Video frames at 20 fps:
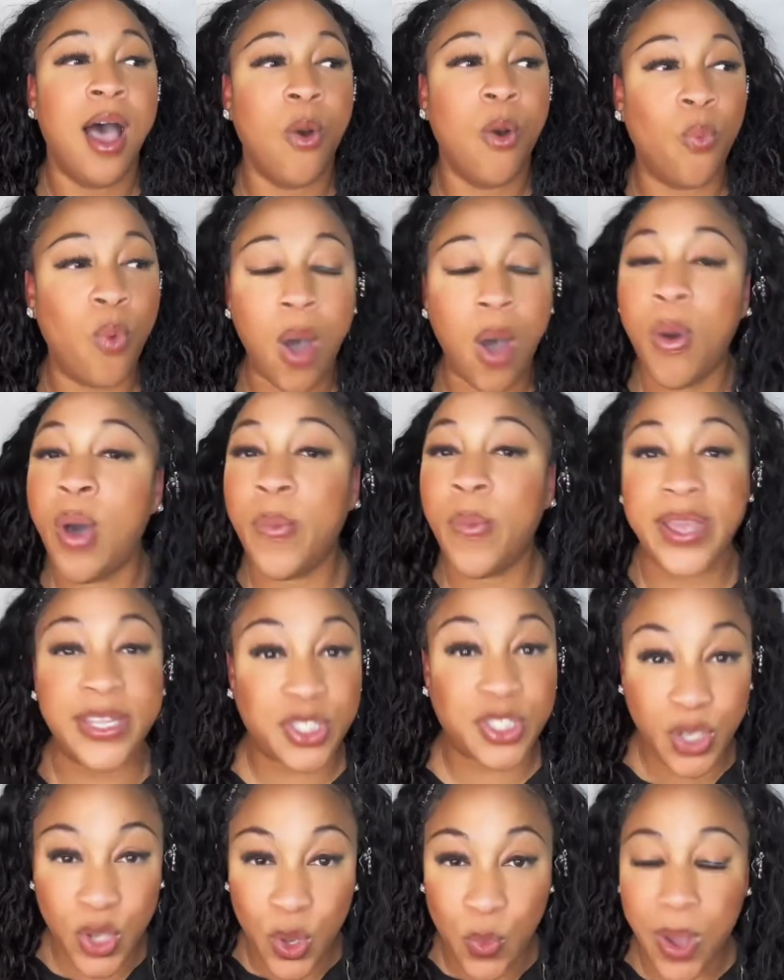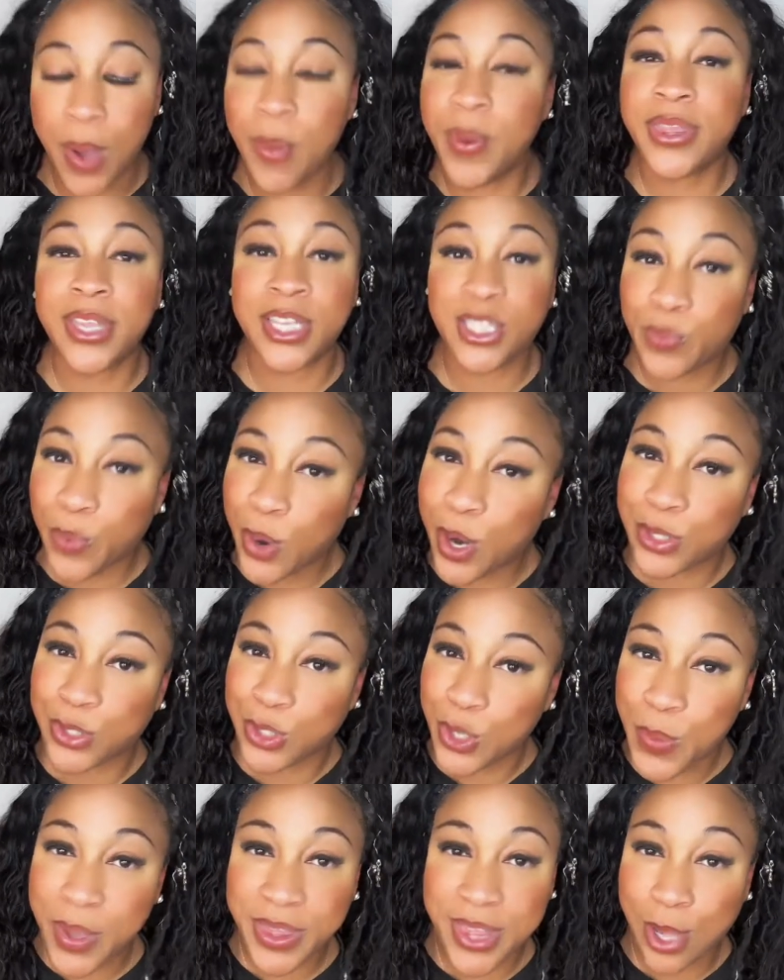What would we do? What would this world
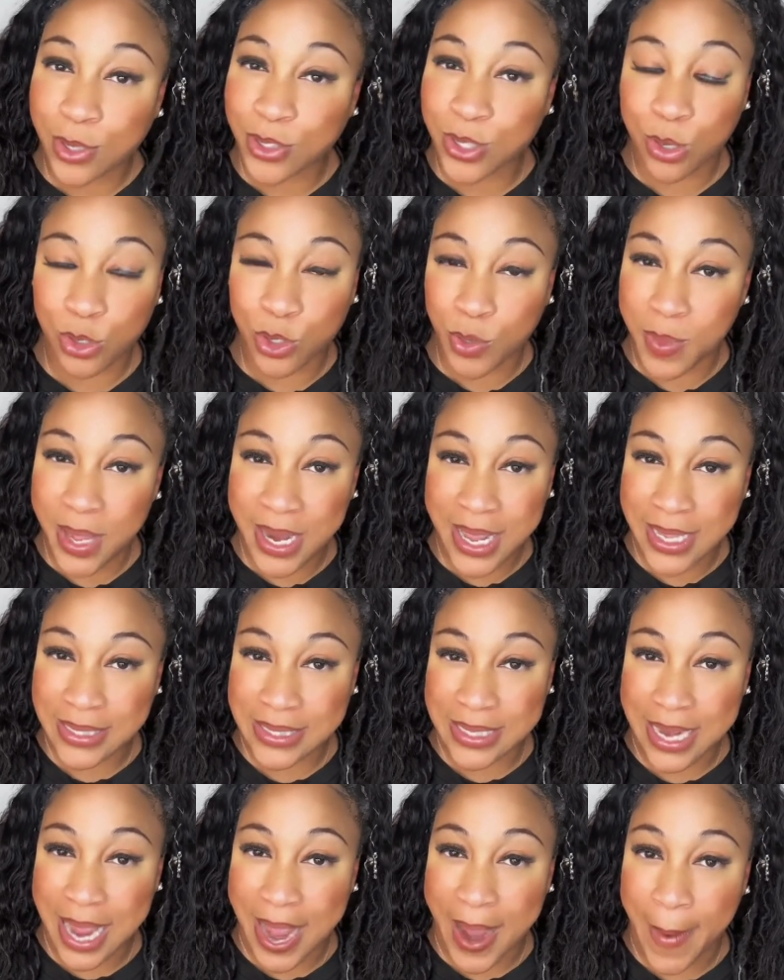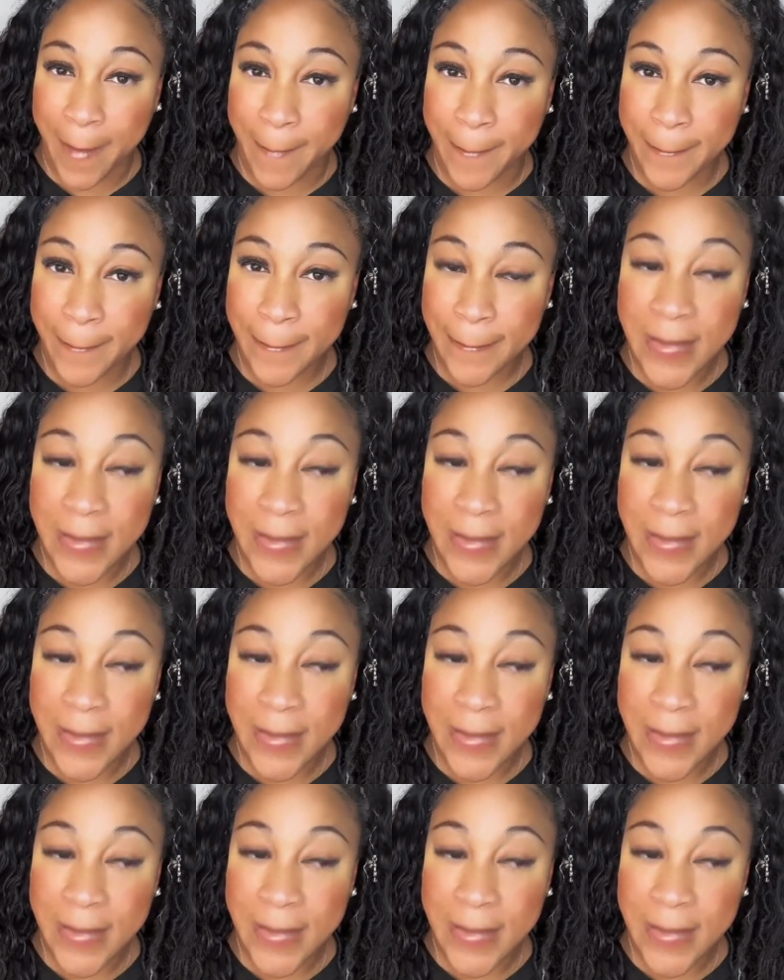do without social media today?